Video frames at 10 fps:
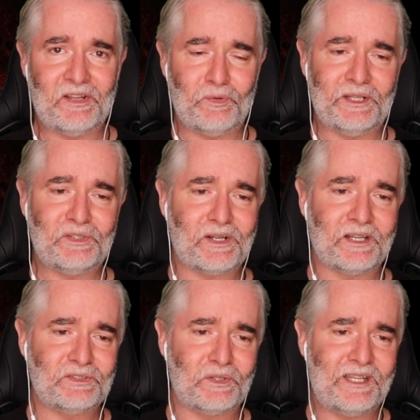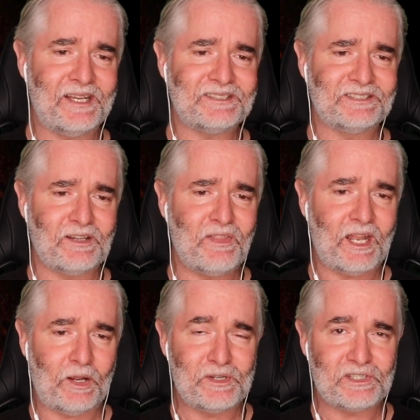It really kind of took the essence of
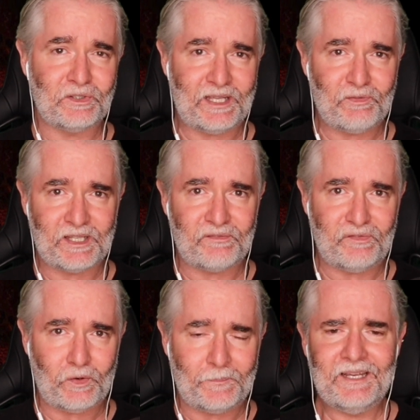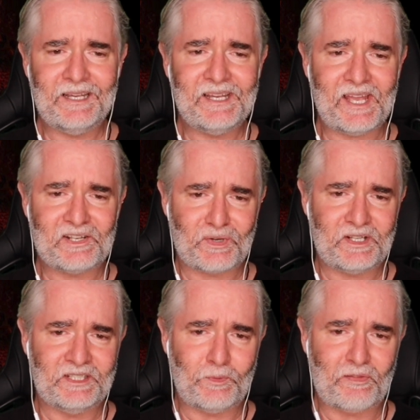that original Evil Dead film and
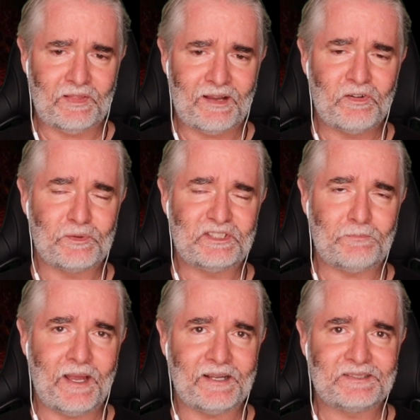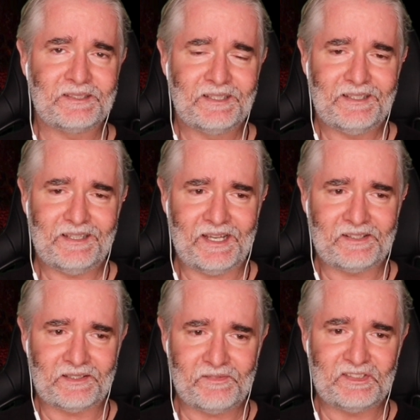treated it with love and respect and
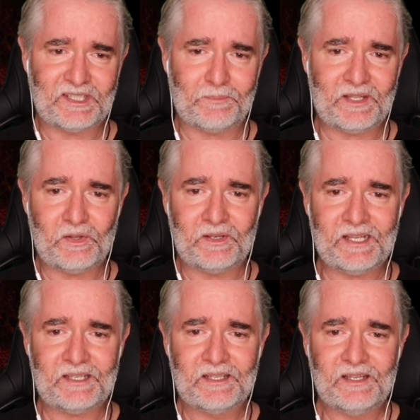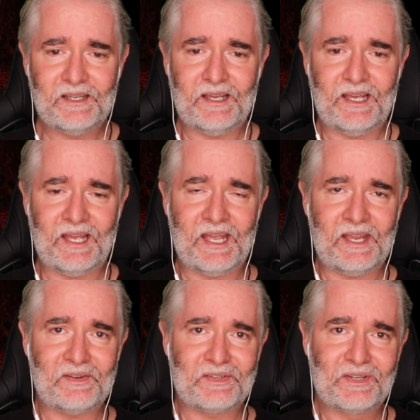delivered something unique
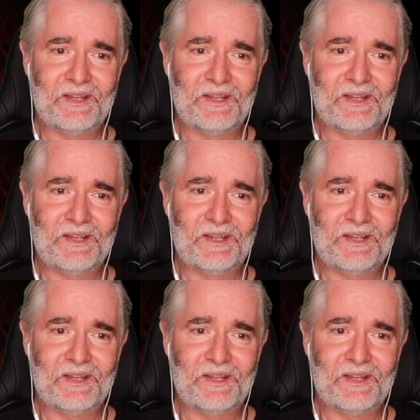and,